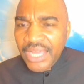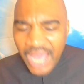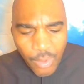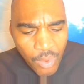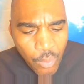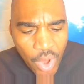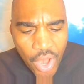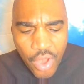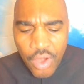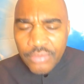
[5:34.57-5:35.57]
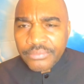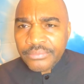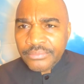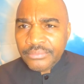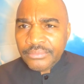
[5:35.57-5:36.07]
our world.
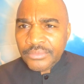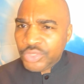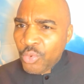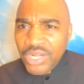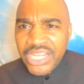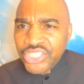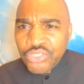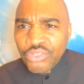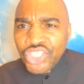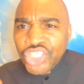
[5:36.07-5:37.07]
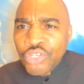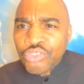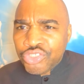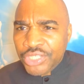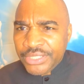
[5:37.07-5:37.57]
Don't let your
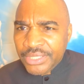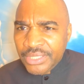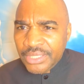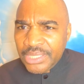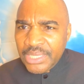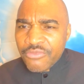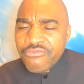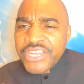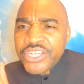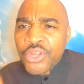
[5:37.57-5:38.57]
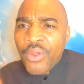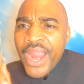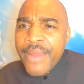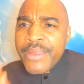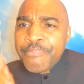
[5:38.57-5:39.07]
children read no
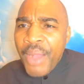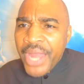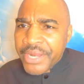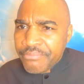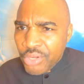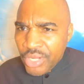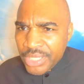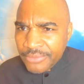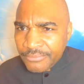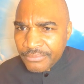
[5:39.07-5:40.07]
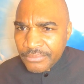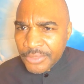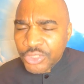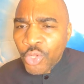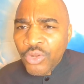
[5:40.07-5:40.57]
Harry Potter book.
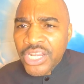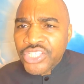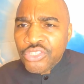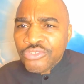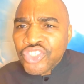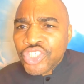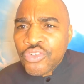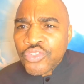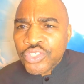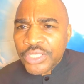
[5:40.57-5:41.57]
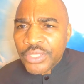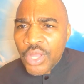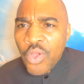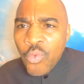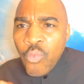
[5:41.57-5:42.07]
Don't let your children
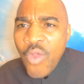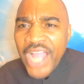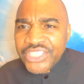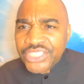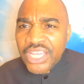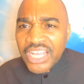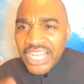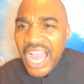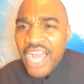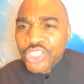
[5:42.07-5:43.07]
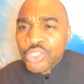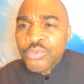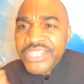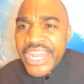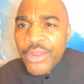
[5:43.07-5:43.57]
watch
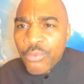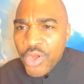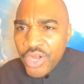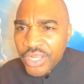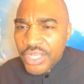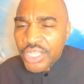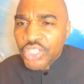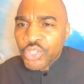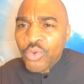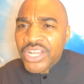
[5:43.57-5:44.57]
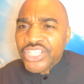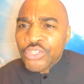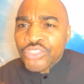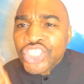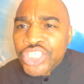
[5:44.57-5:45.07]
Cartoon Network. Don't let
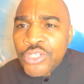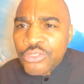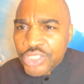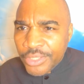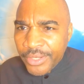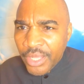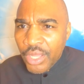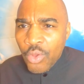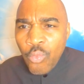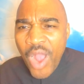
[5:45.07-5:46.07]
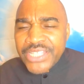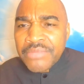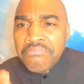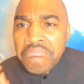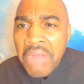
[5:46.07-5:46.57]
your children watch
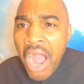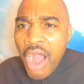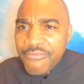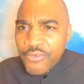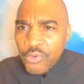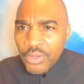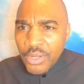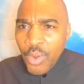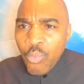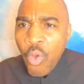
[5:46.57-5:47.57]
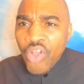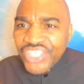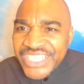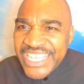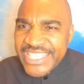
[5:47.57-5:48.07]
Marvel,
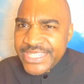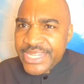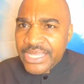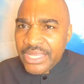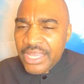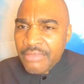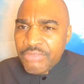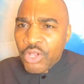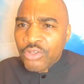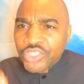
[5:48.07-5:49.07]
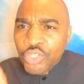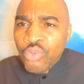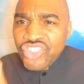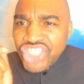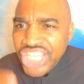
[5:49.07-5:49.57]
Walt Disney, because
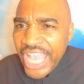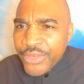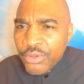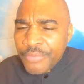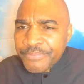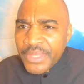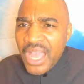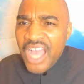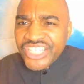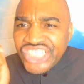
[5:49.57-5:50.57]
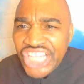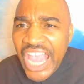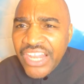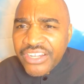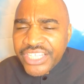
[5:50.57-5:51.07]
those channels are
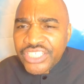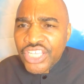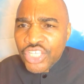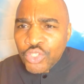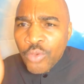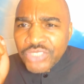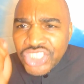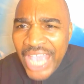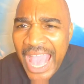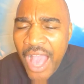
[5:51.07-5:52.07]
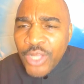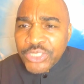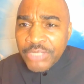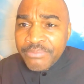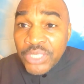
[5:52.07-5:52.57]
channeling your child
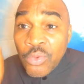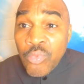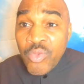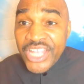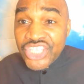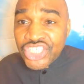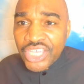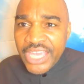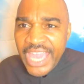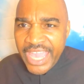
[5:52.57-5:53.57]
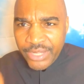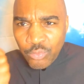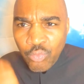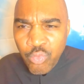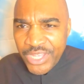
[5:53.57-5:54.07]
to be a witch
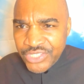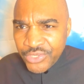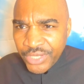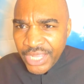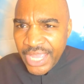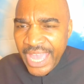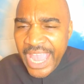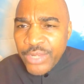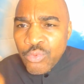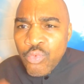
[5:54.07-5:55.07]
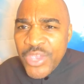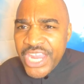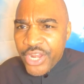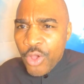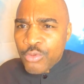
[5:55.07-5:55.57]
and wizard and
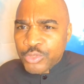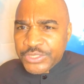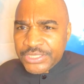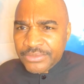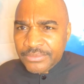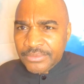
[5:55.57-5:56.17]
weirdos.